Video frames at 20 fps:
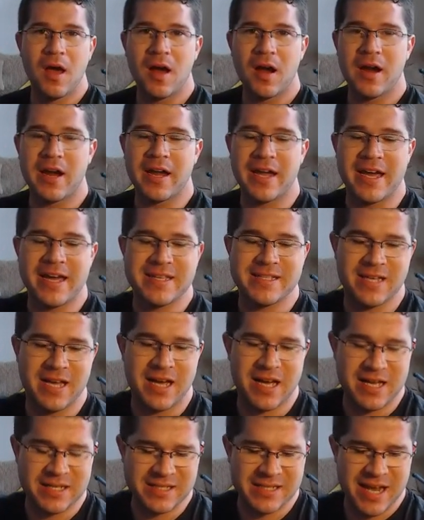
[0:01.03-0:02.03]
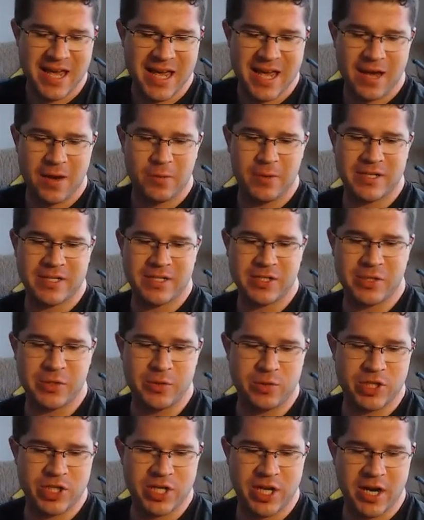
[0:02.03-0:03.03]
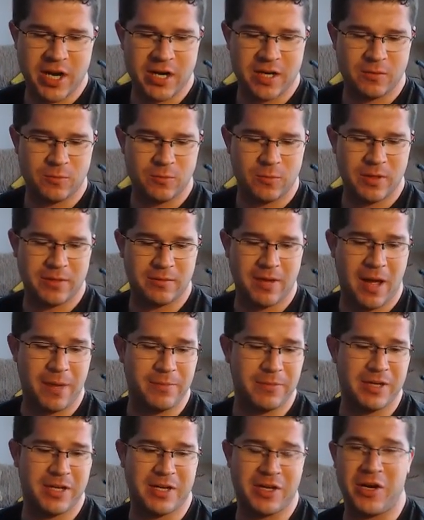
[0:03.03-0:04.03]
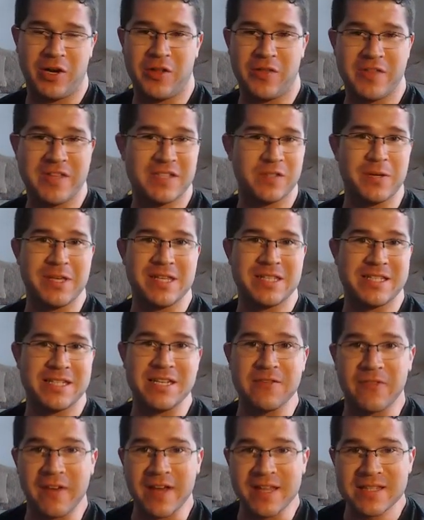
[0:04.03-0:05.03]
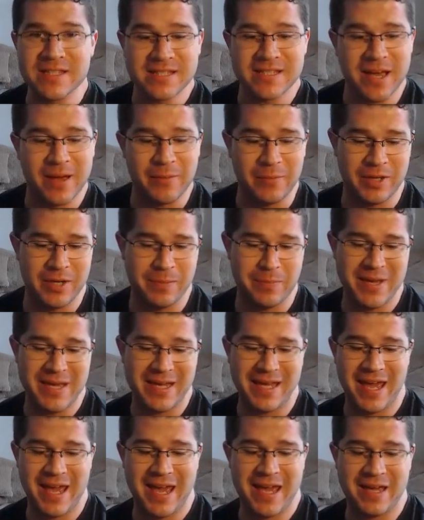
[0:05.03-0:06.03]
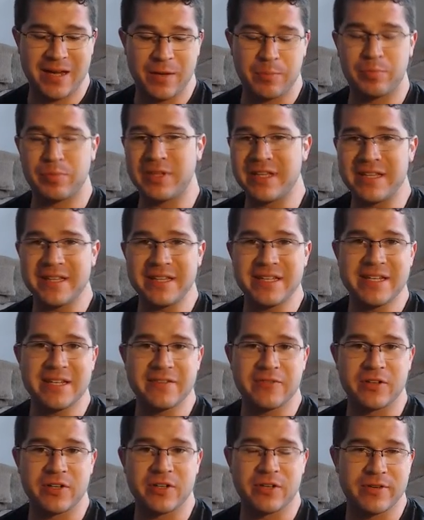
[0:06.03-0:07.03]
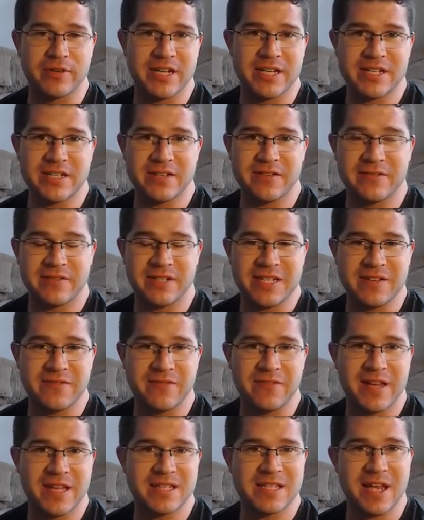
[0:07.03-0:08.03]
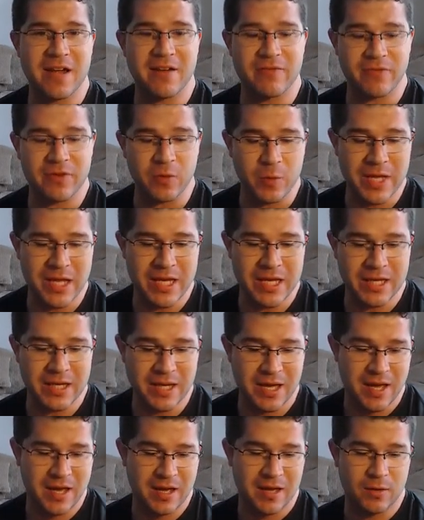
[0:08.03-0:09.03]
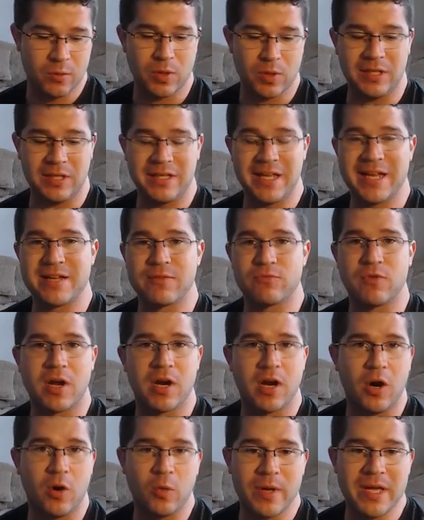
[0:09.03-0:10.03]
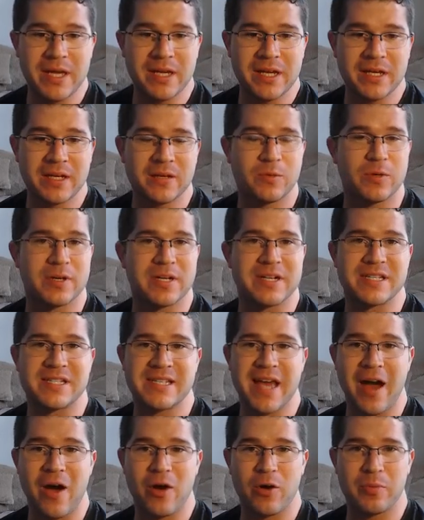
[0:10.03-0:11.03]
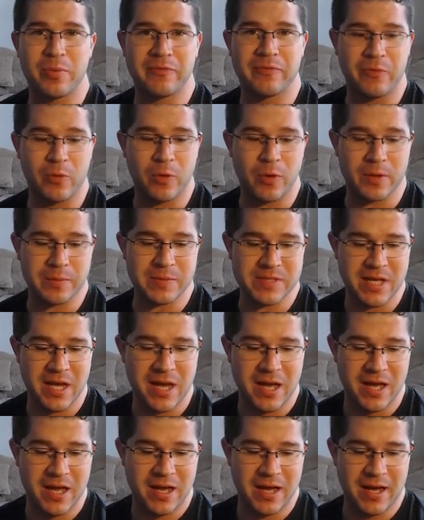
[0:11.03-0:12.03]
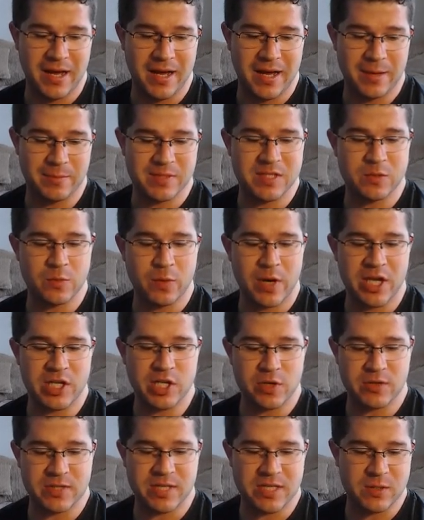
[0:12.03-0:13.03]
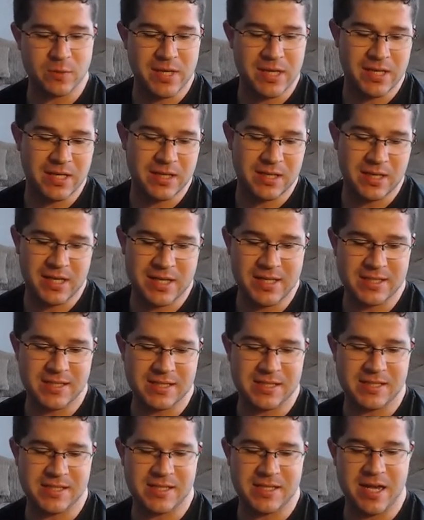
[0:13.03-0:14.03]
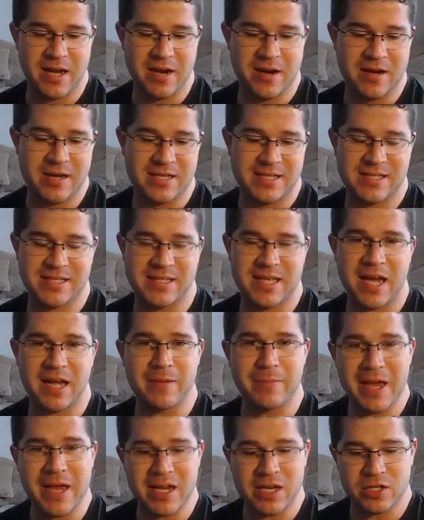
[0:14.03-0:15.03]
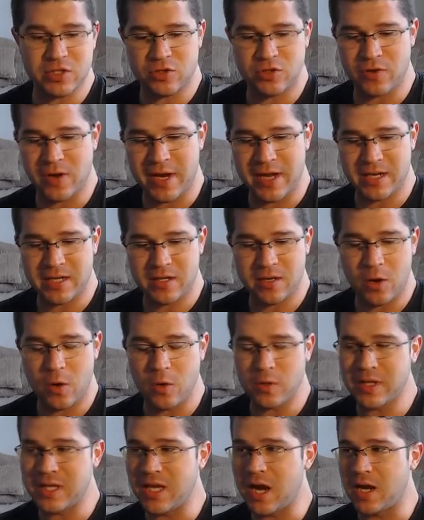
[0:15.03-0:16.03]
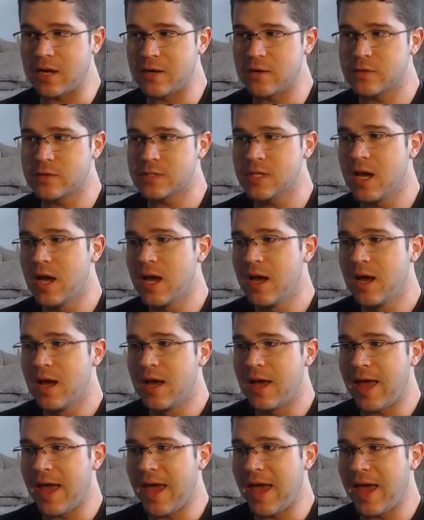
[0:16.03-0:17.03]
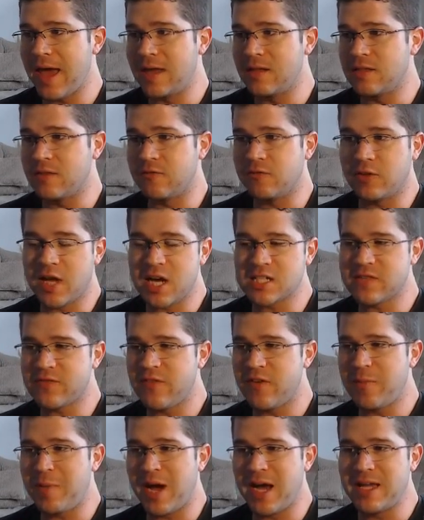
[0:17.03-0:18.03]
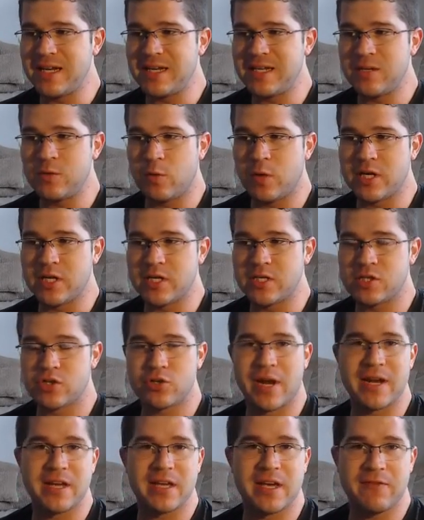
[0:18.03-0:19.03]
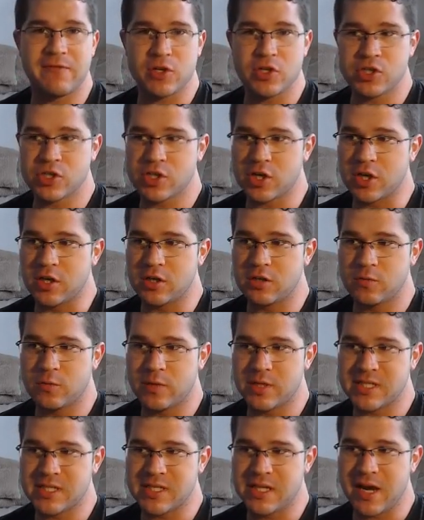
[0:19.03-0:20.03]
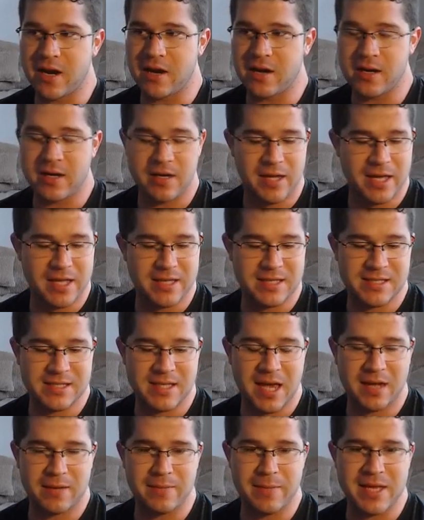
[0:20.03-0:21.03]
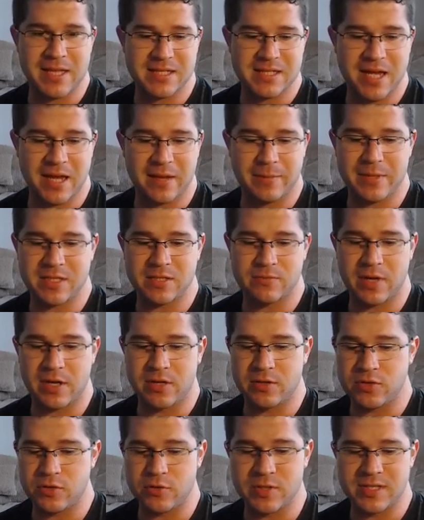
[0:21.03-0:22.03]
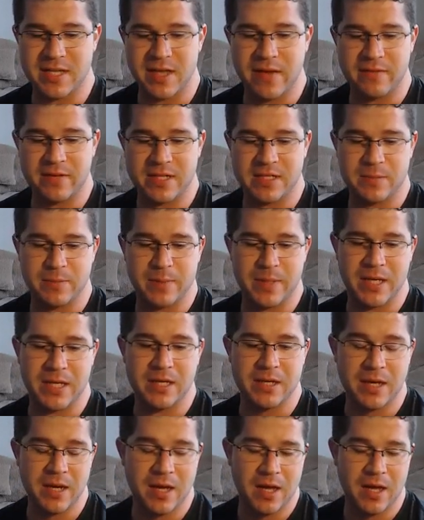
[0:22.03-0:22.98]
Alright guys, uh, today I wanted to share what I'm going to call this week's defense. I'm going to pick a completely different arena de defense every week. We're going to let it run all week. We're going to see how it performs. Um, so this is what I chose this week. It's Sierra, Sekhmet, Triton, Okeanos. And the philosophy behind it was try to get first turn with Sierra and Sekhmet. Sekhmet's around two seventy speed.